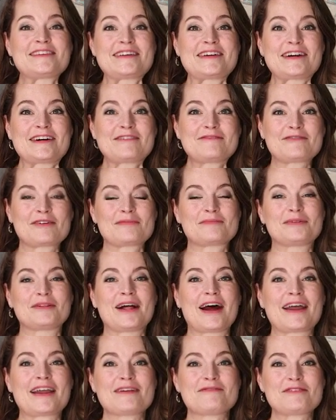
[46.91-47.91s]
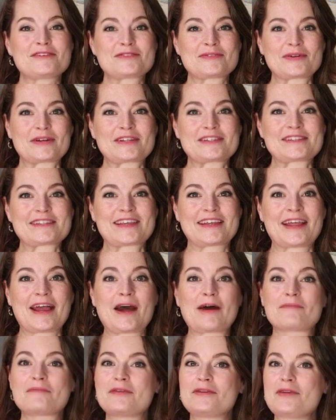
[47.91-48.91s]
deal from Playa Resorts can
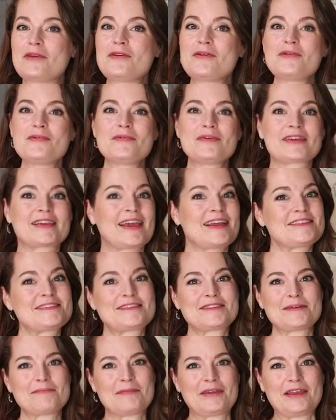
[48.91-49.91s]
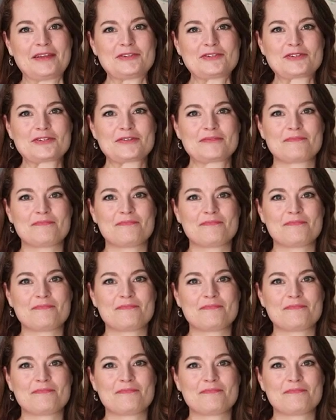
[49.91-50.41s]
help you get to the beach.